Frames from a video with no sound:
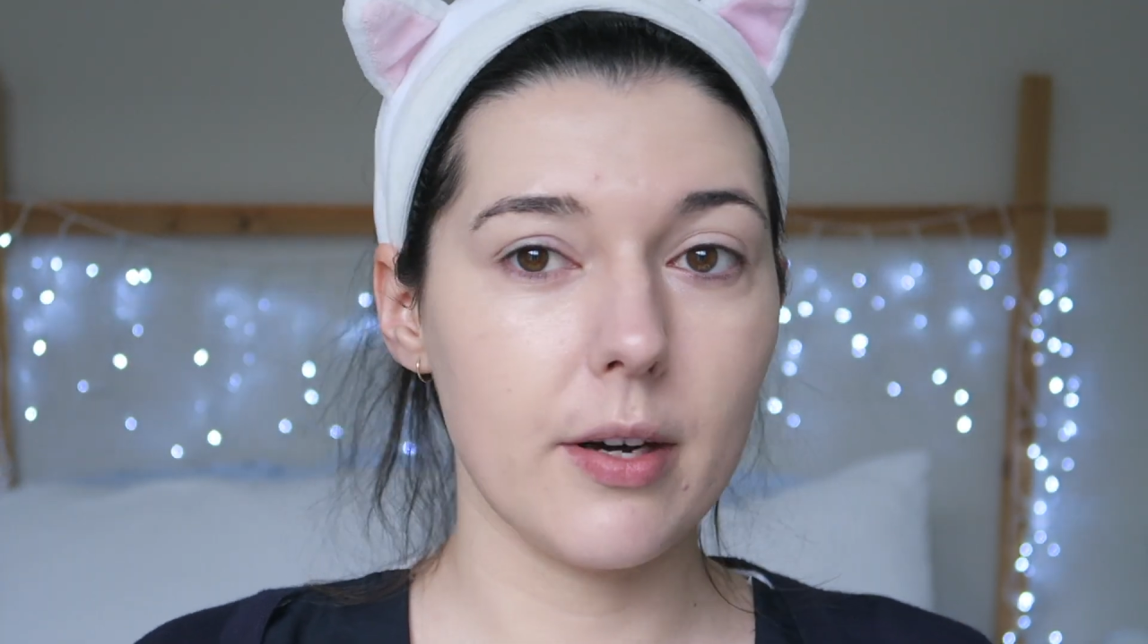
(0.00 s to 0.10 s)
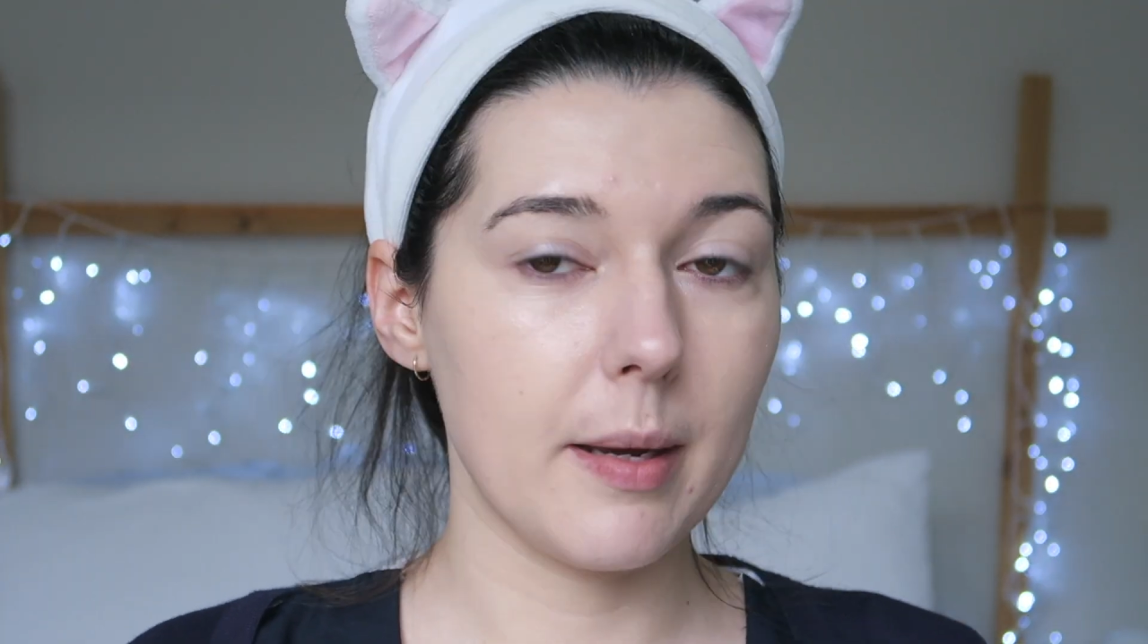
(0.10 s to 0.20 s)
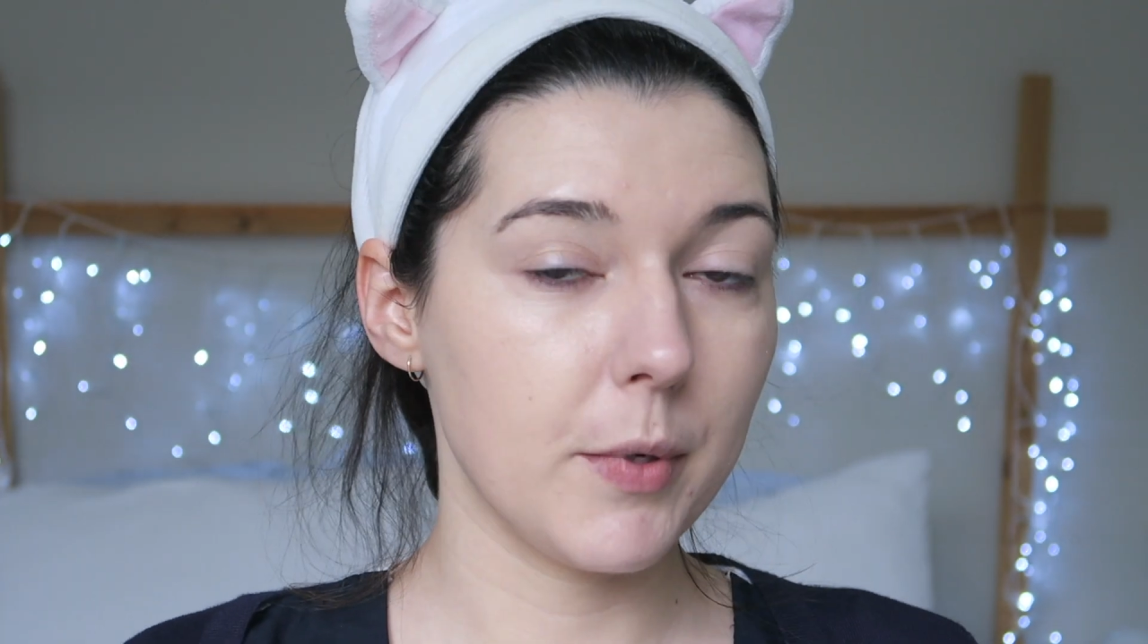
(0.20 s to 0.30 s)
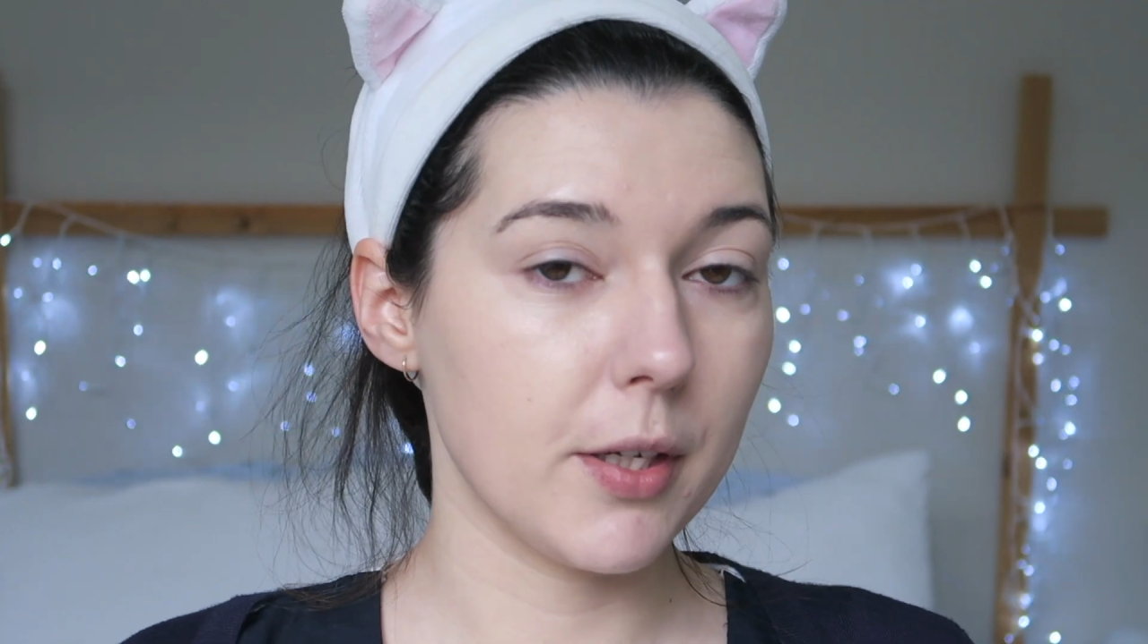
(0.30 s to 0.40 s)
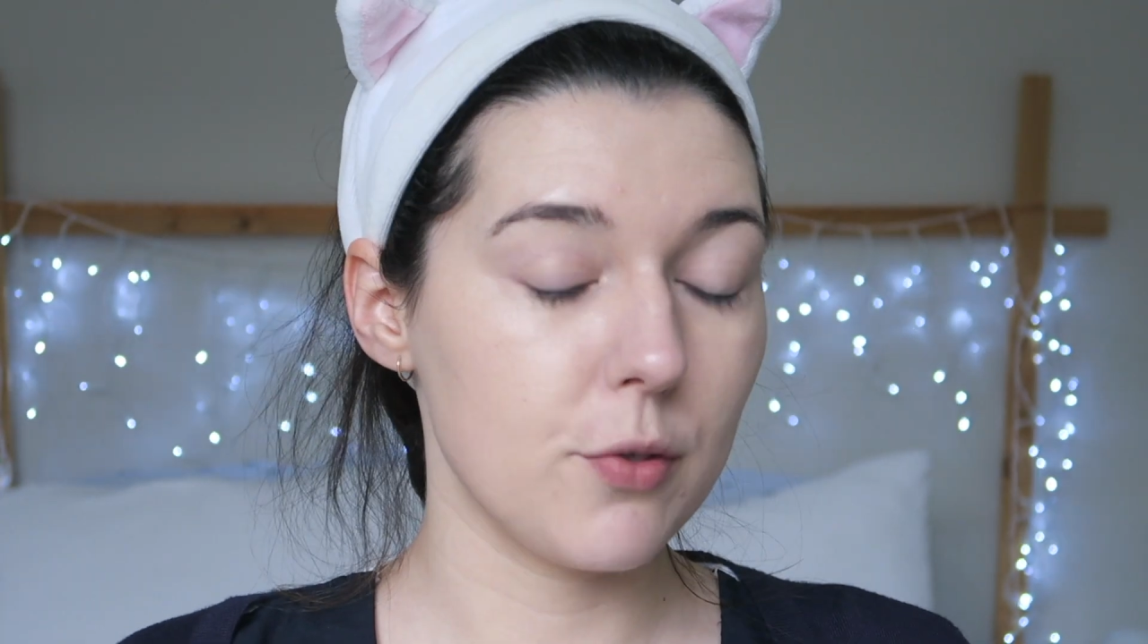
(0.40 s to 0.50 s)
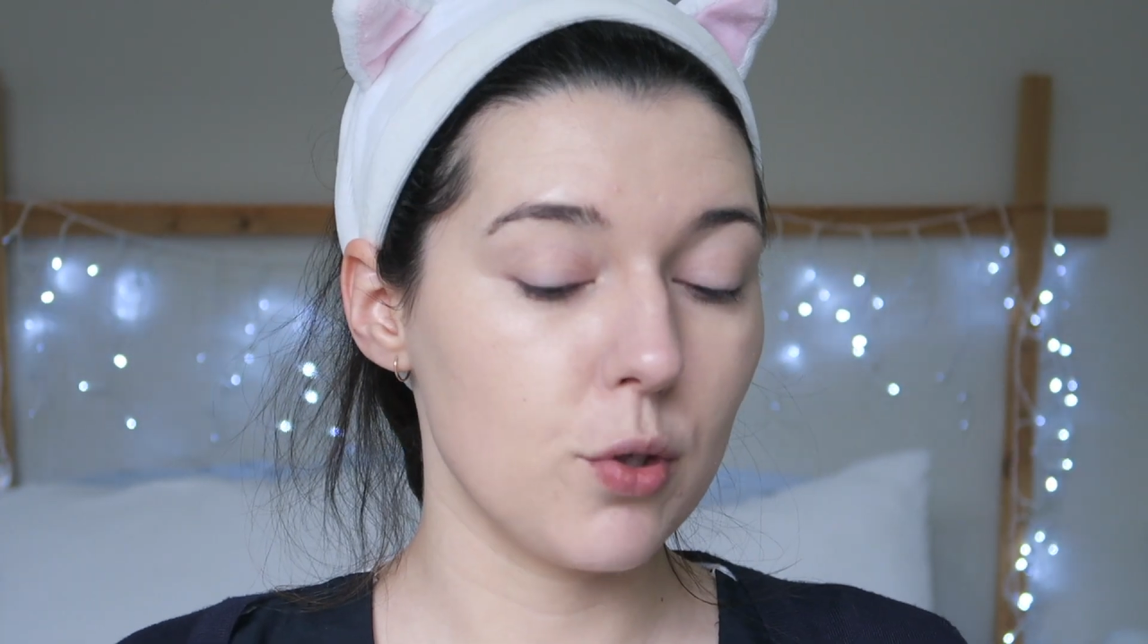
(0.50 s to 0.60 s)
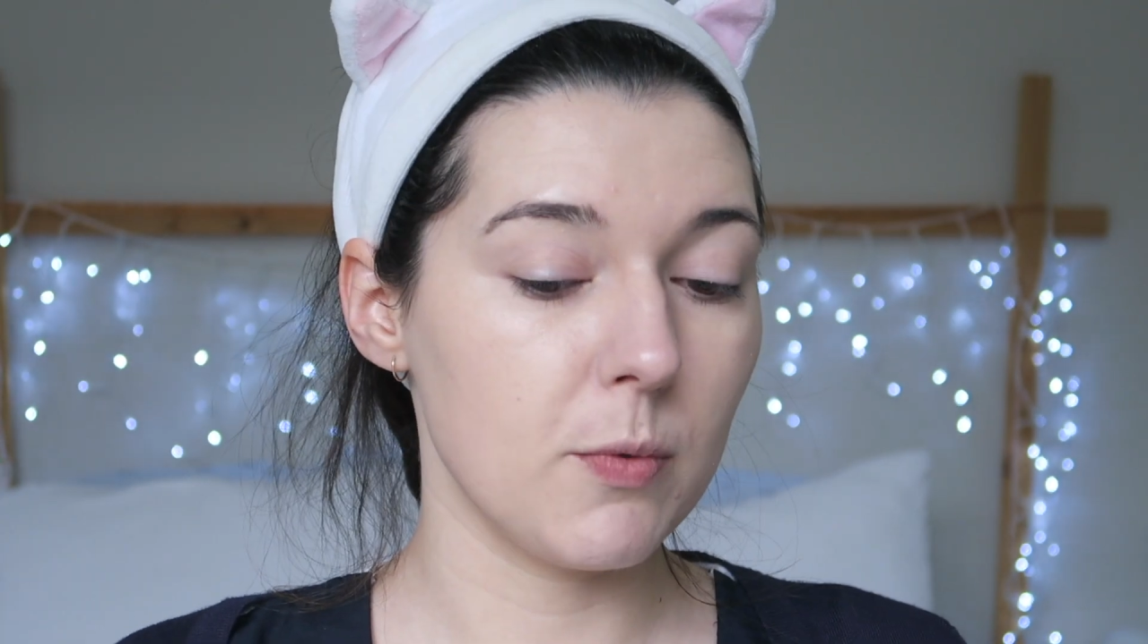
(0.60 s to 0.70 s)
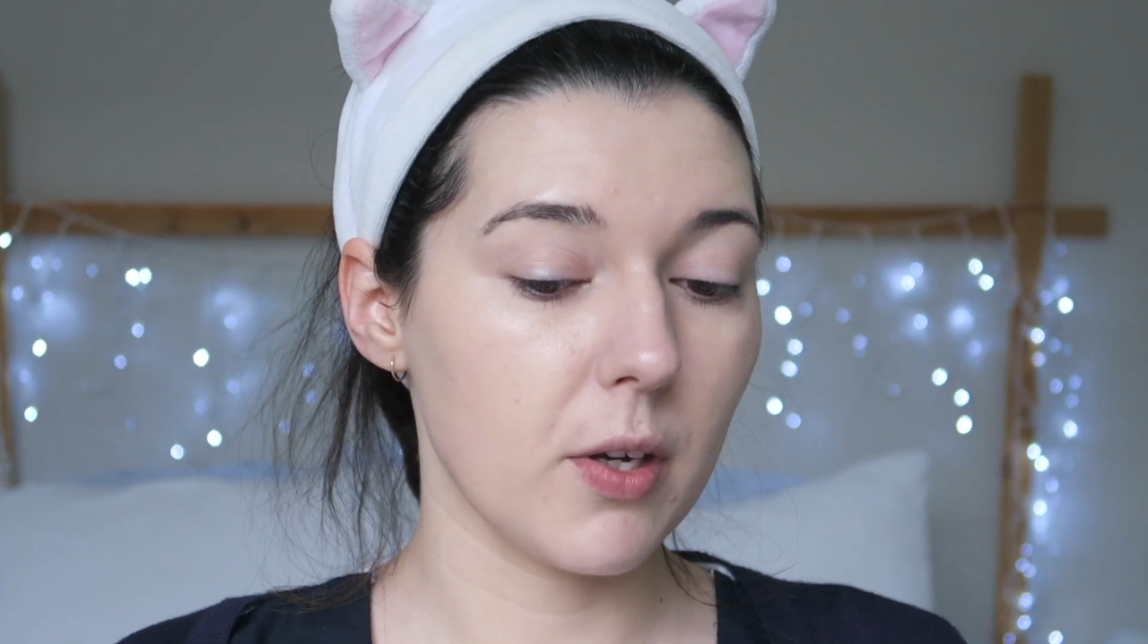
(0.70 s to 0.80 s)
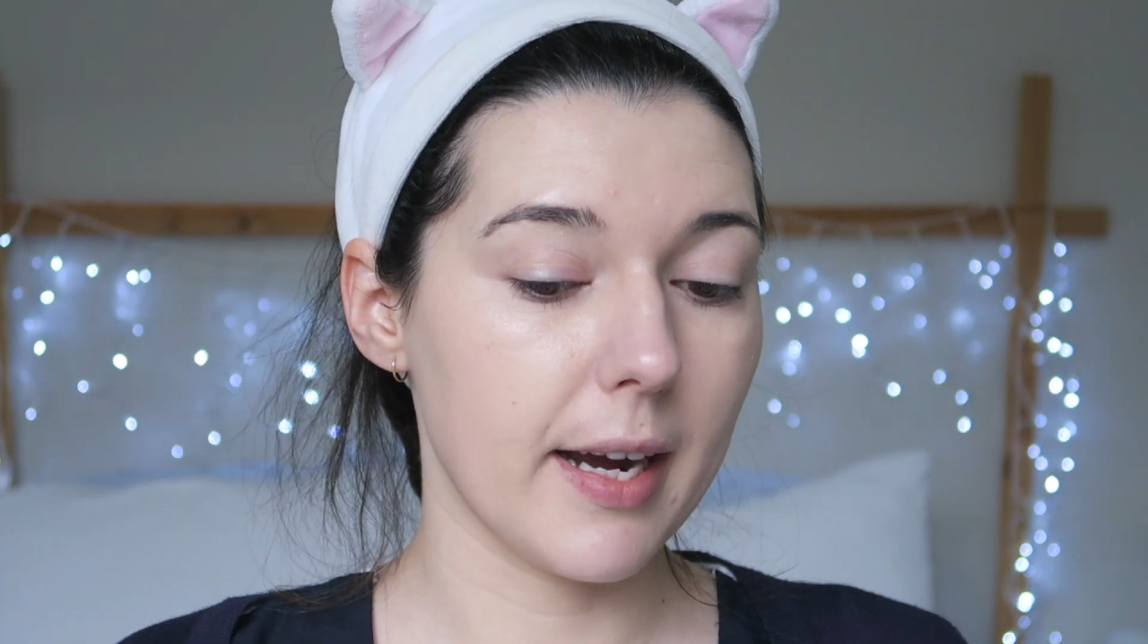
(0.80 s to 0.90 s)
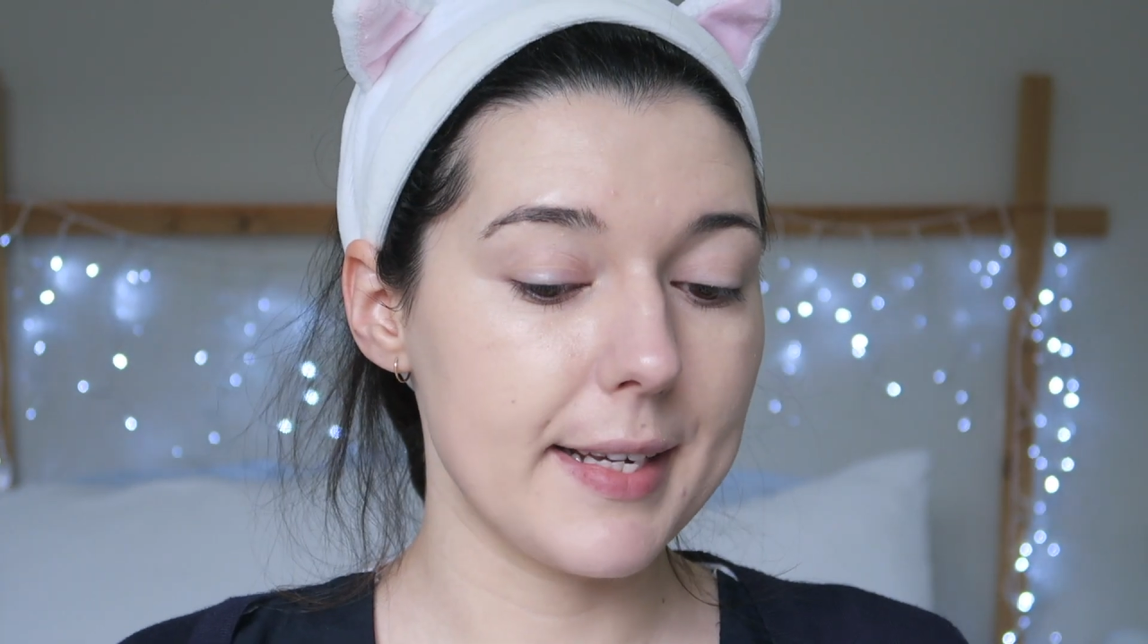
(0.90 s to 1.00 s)
I'm going to zoom
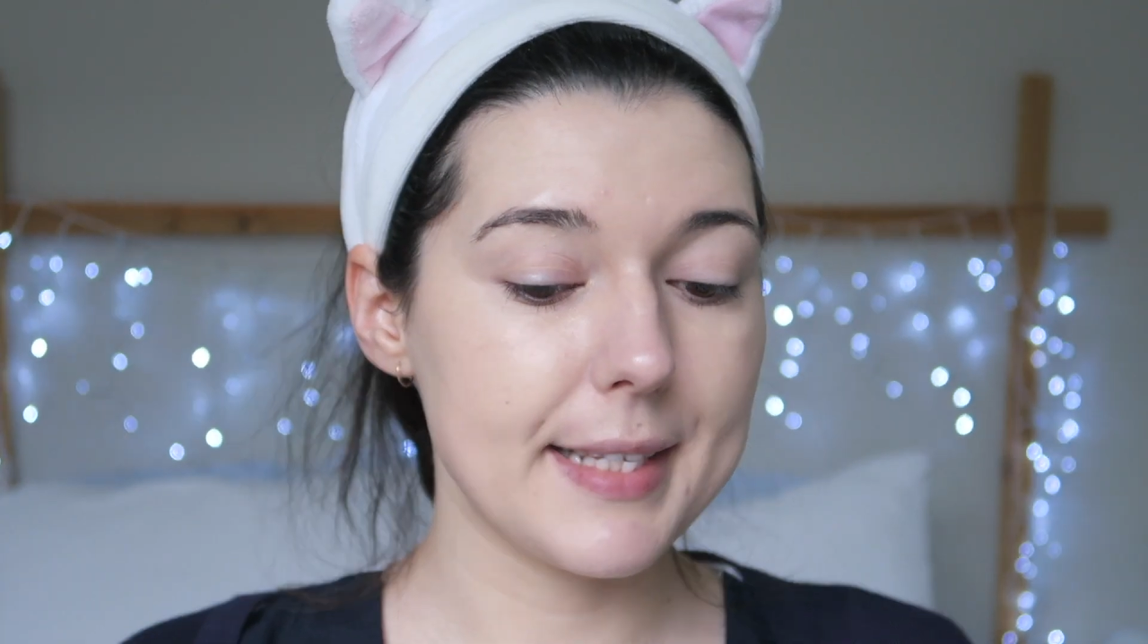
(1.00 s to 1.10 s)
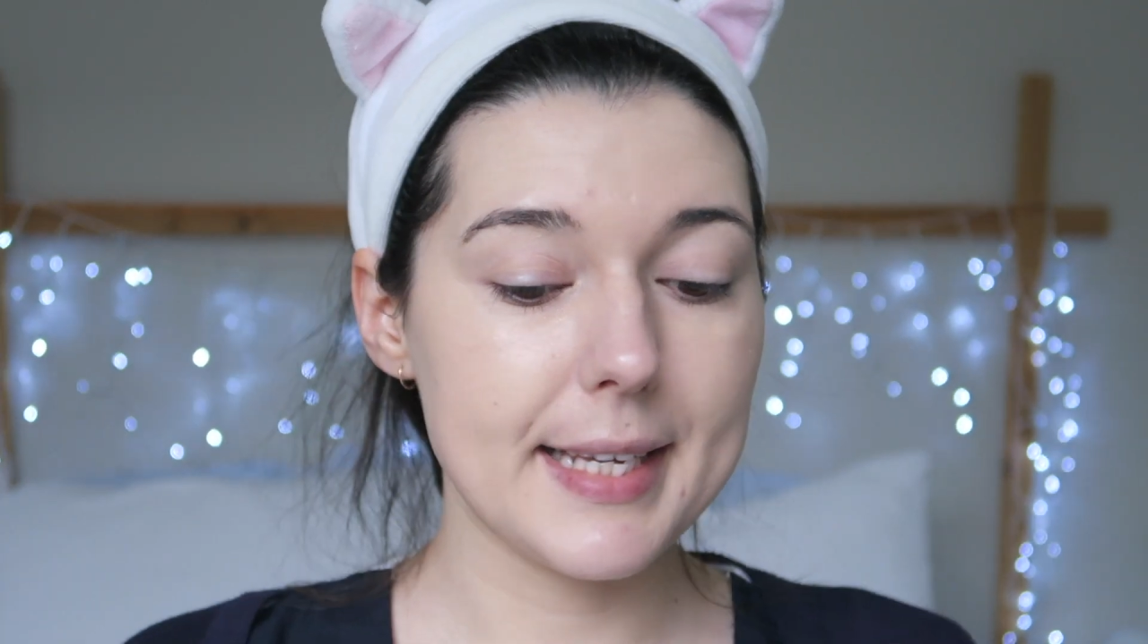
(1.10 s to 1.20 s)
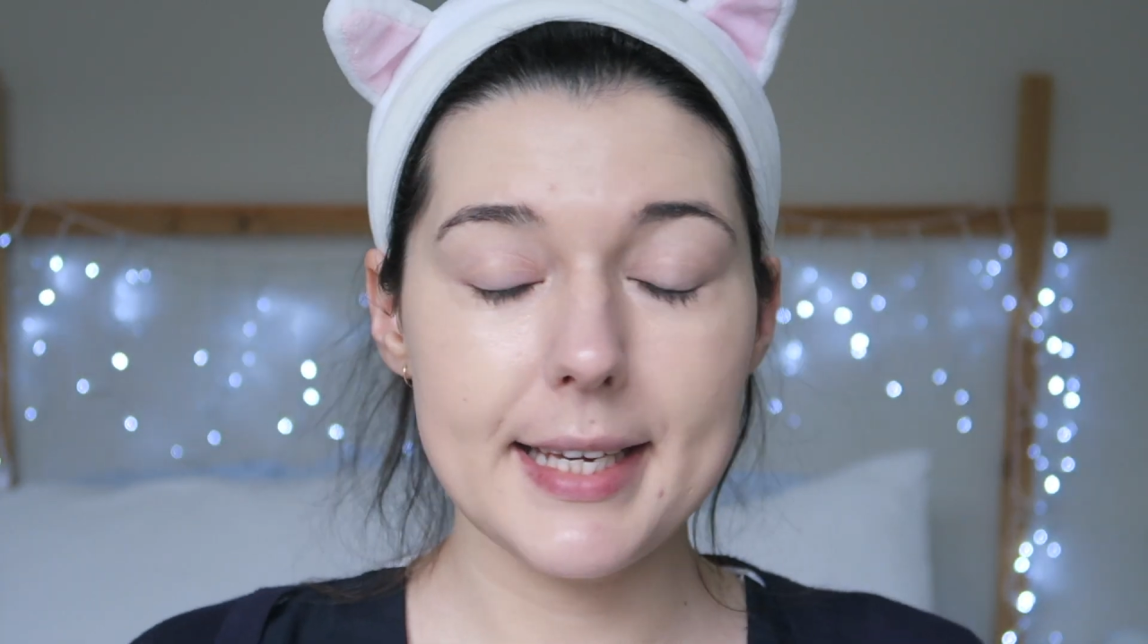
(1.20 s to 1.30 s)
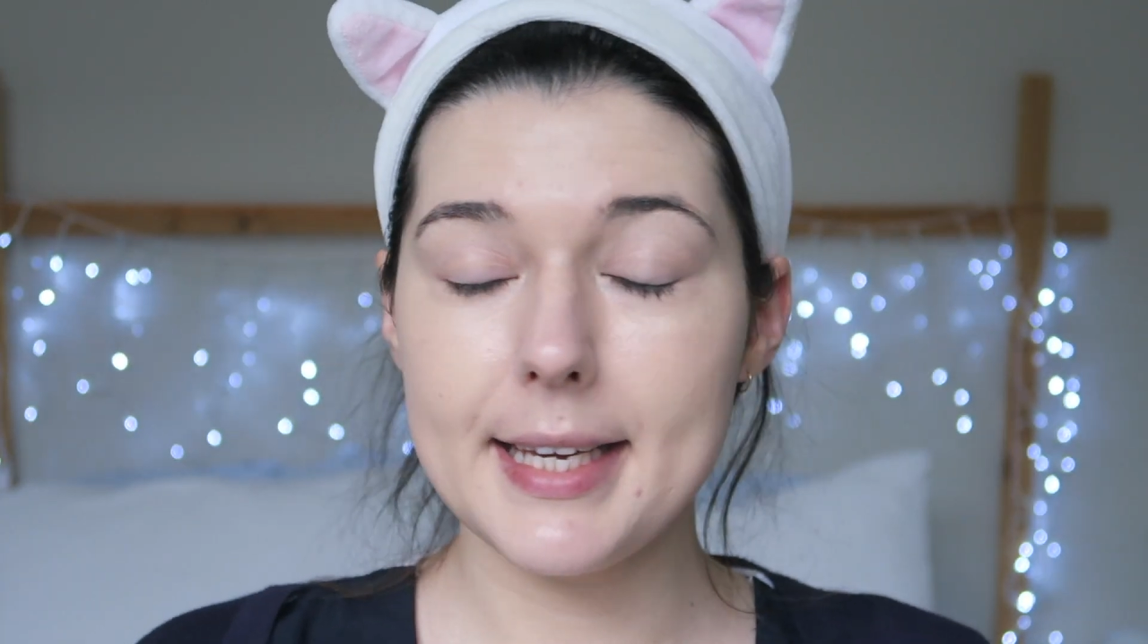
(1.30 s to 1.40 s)
you guys